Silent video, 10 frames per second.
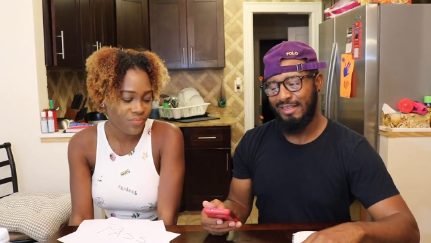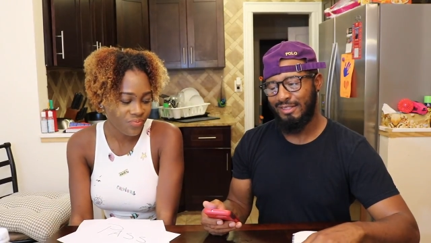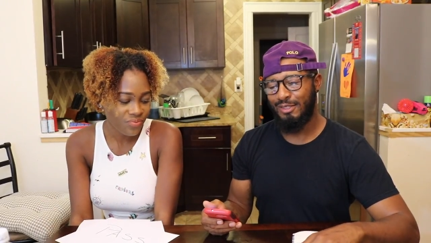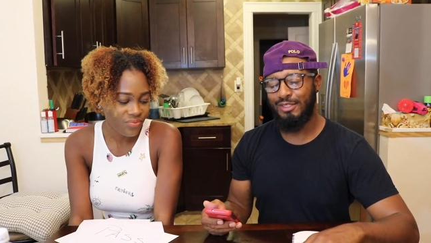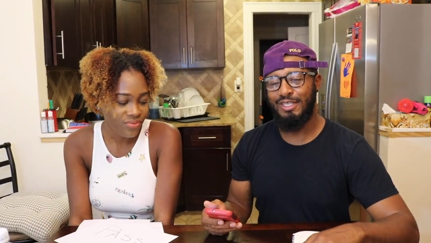
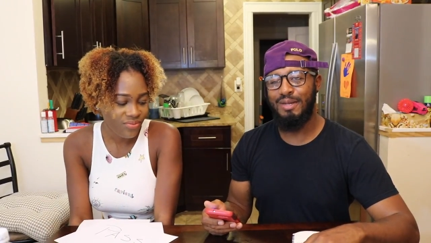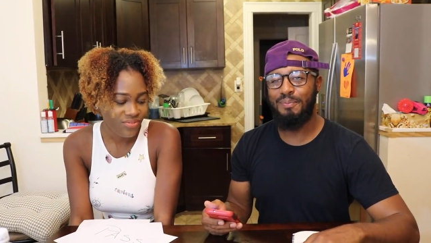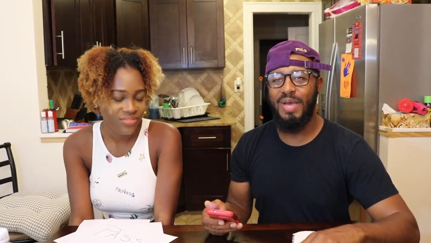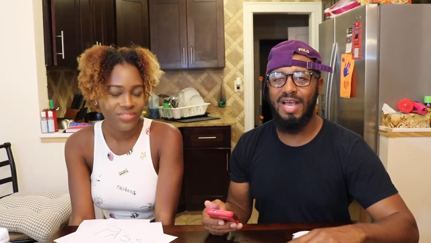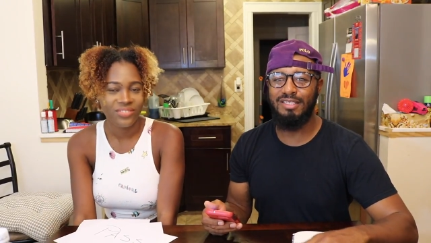Speaker 1: So she'll
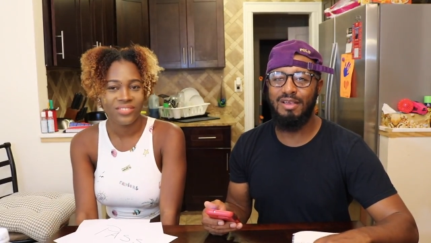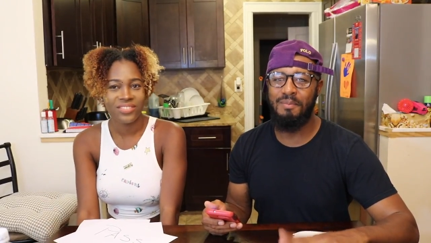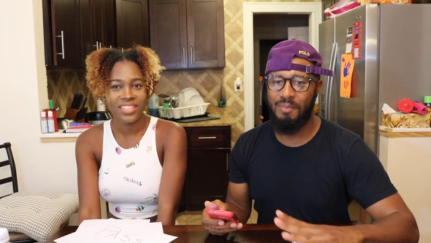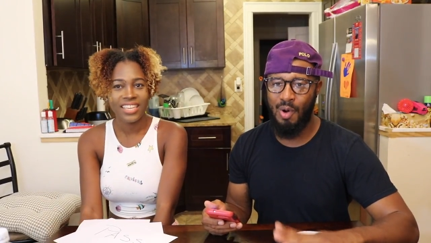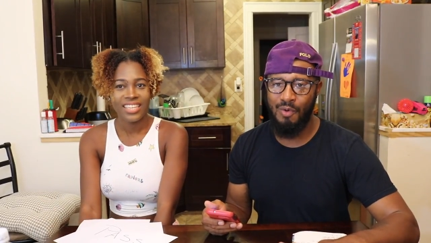pass
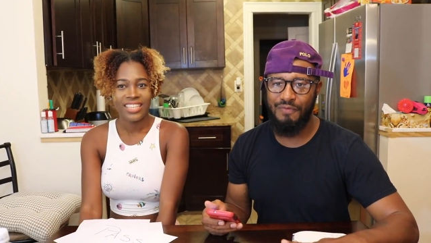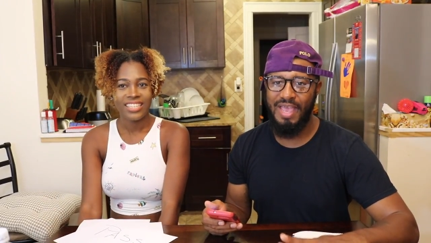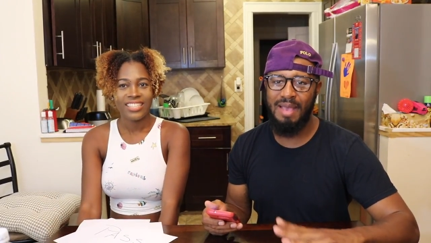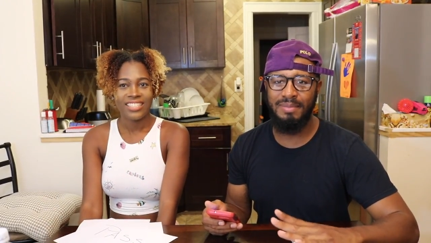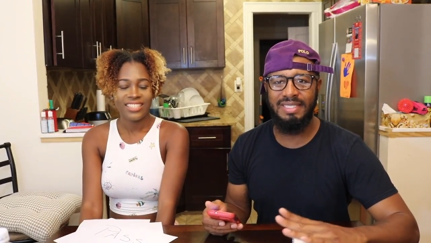on both
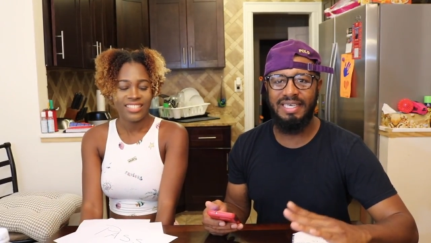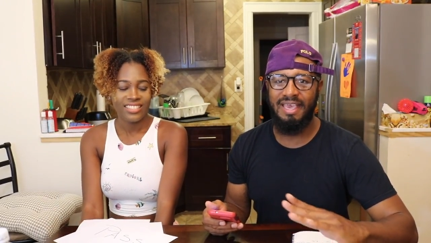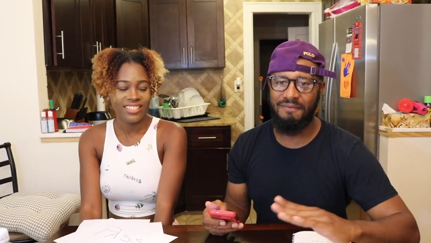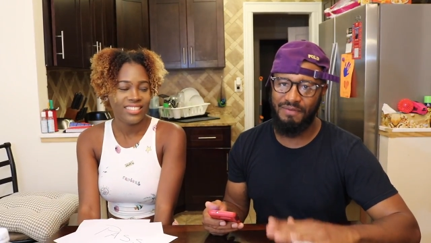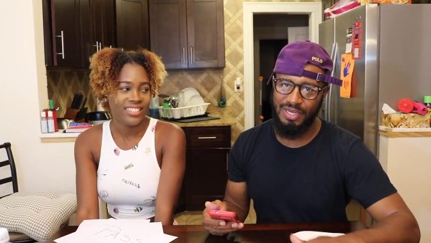MC
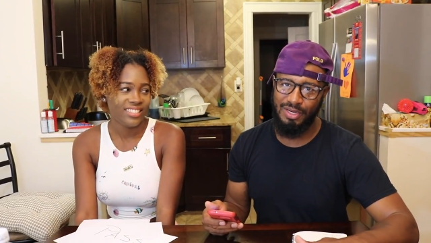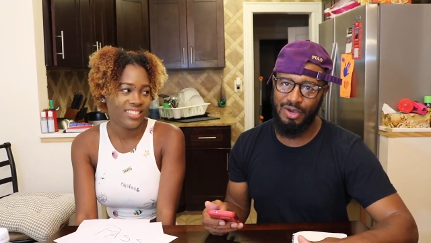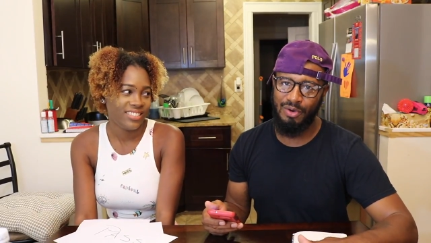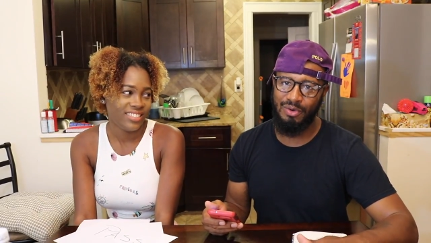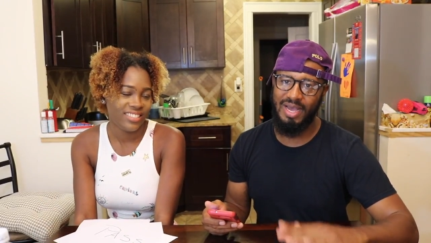
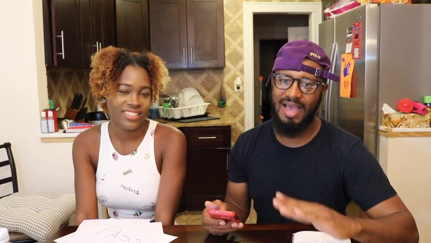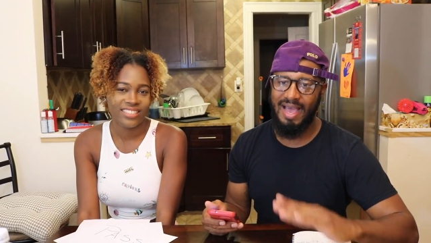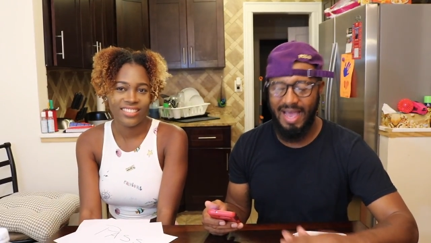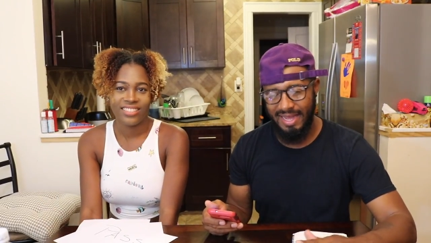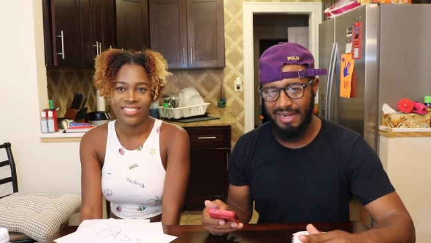Kevinho
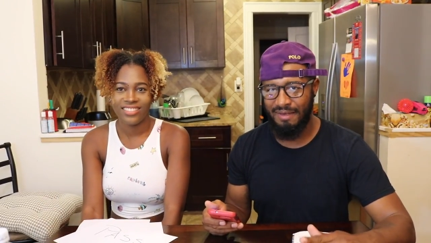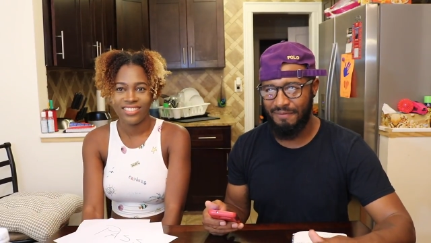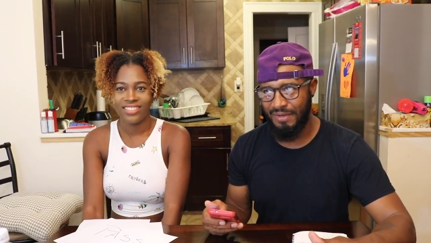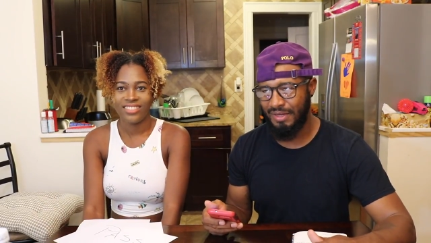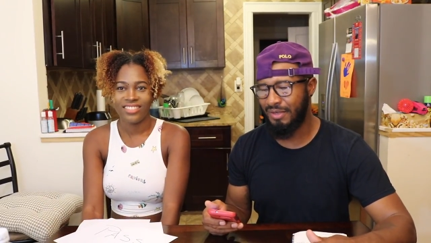and
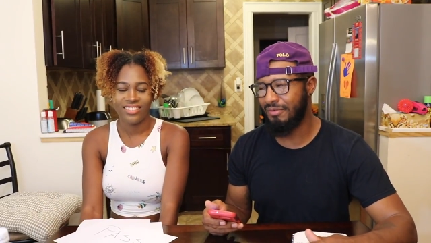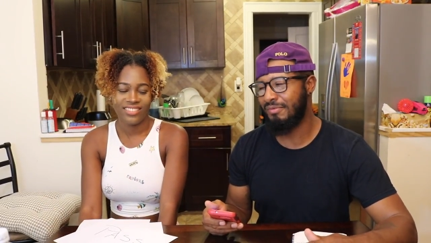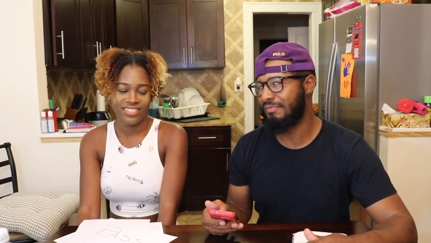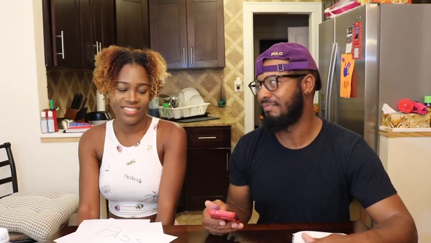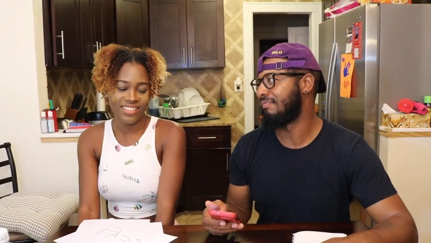Livinho.
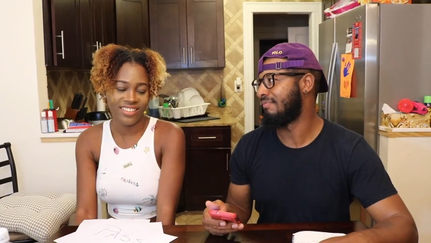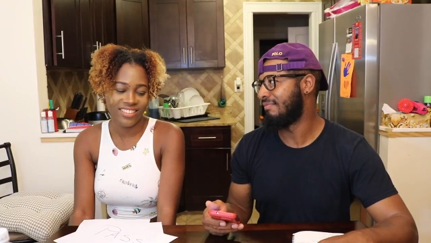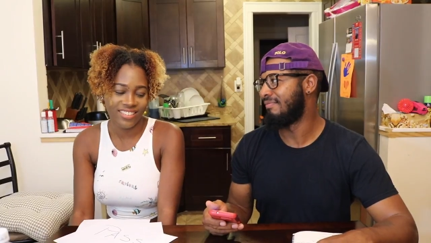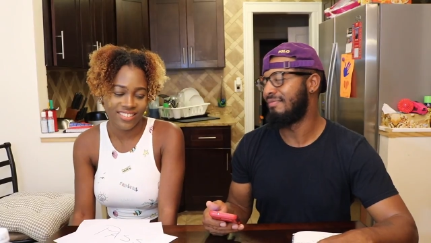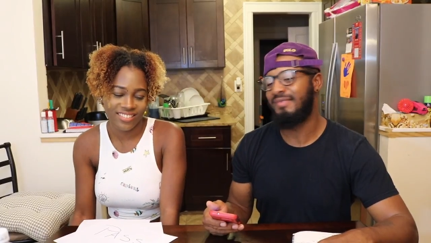
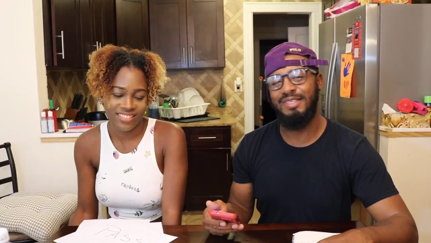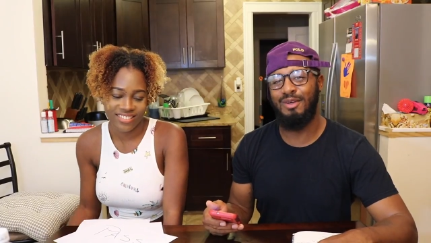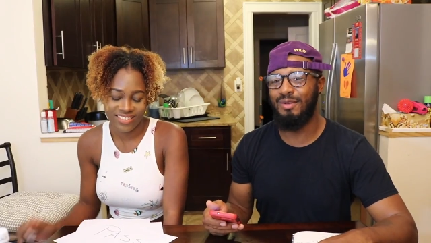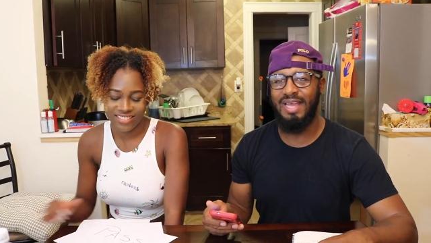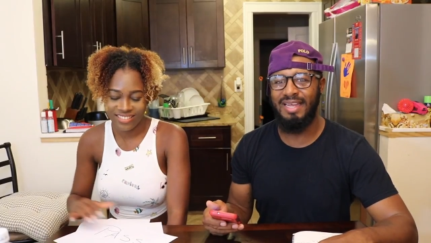Yeah. She
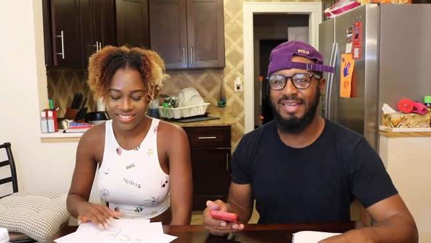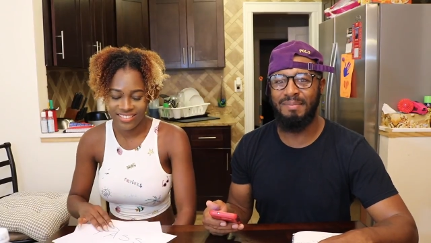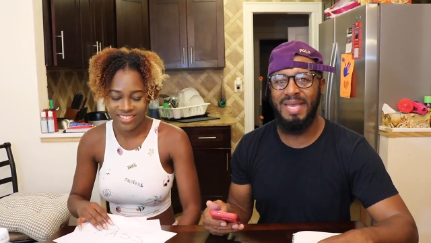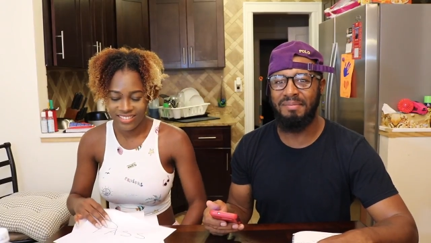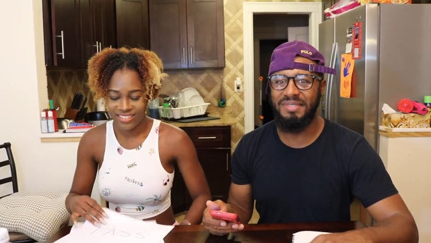don't like
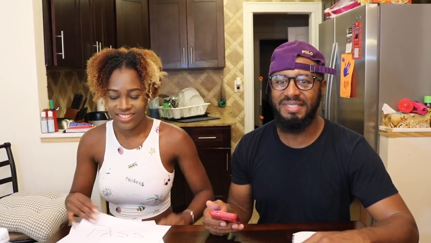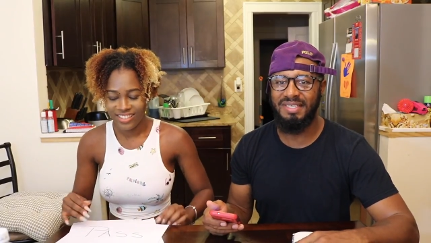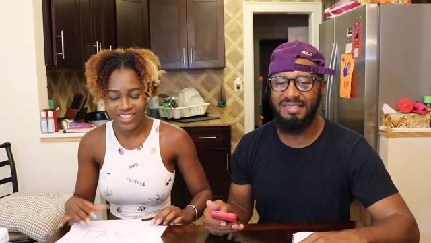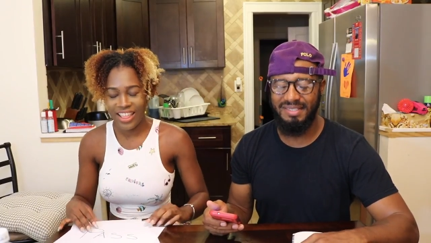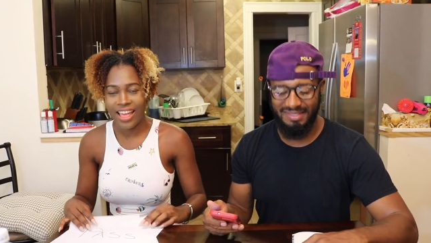them
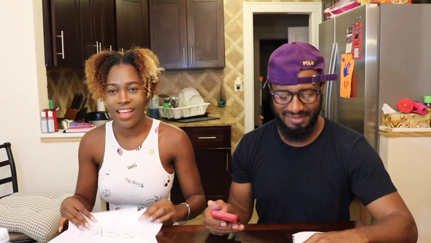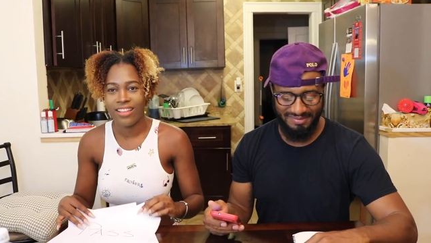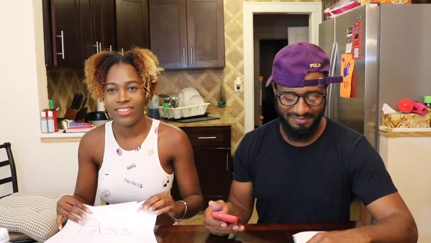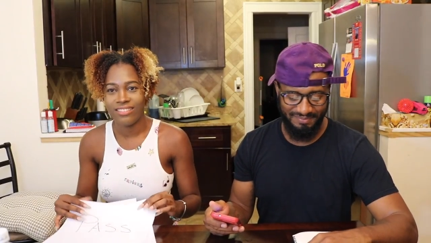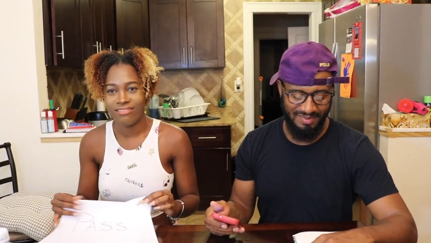MCs. Nah.
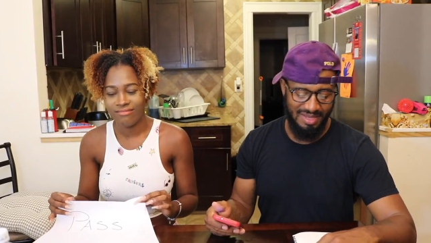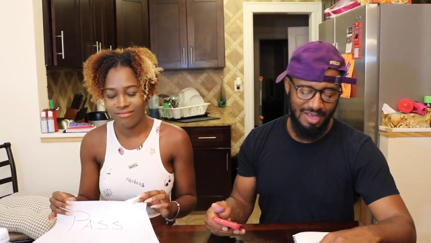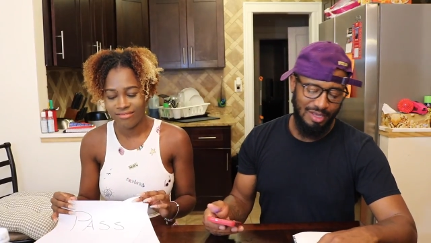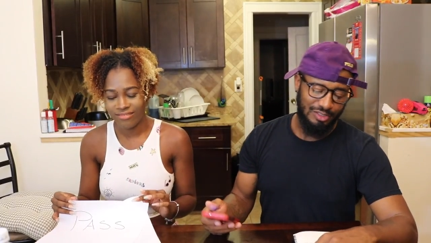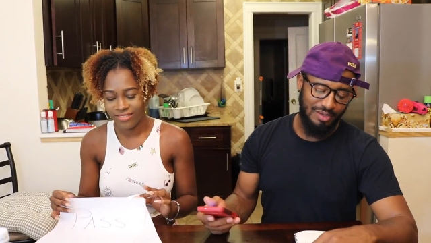
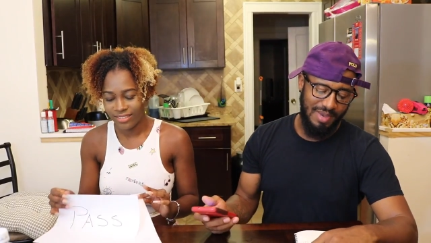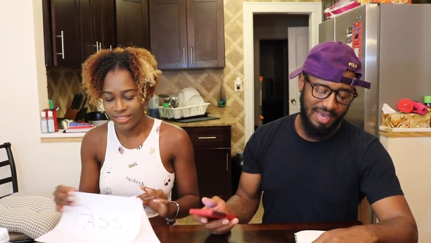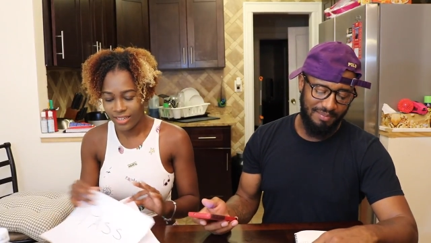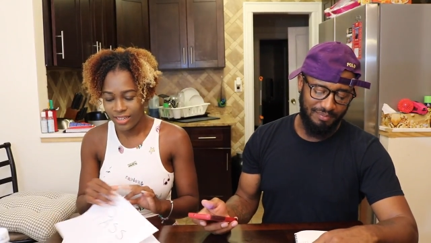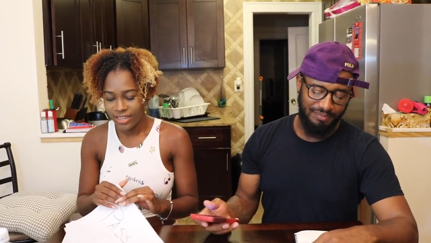So
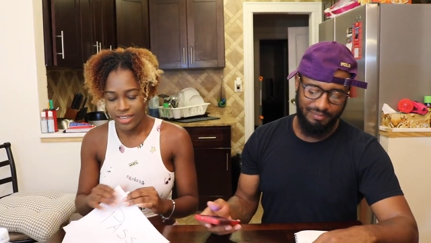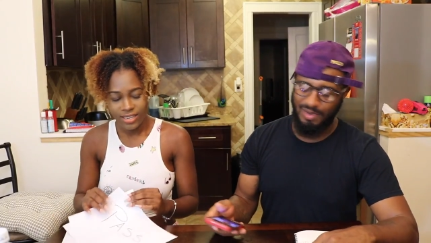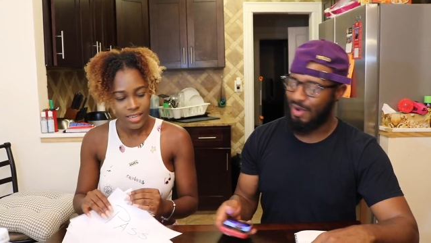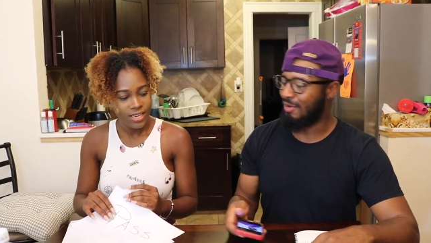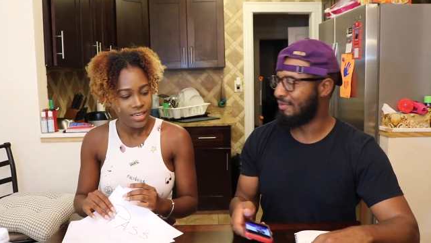babe,
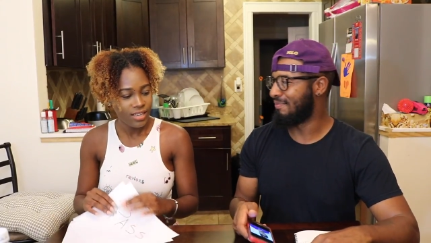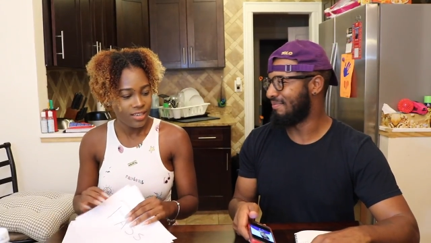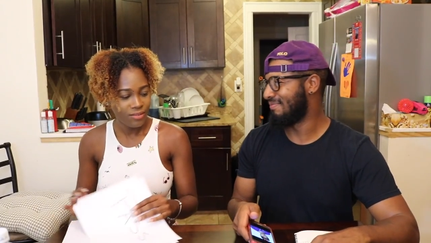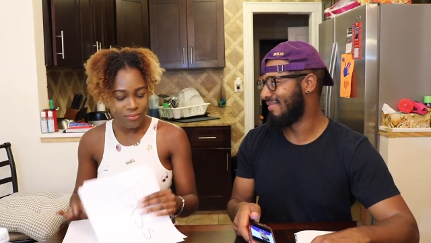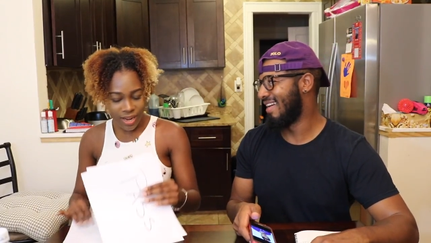oh.
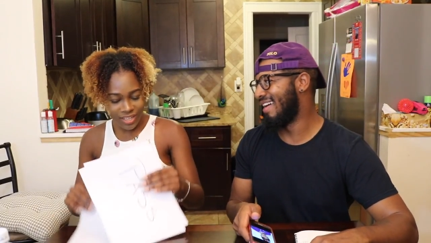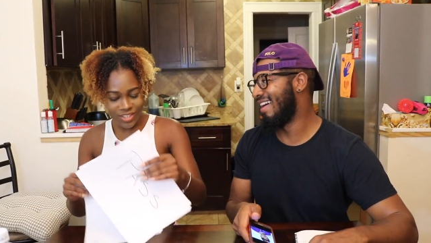My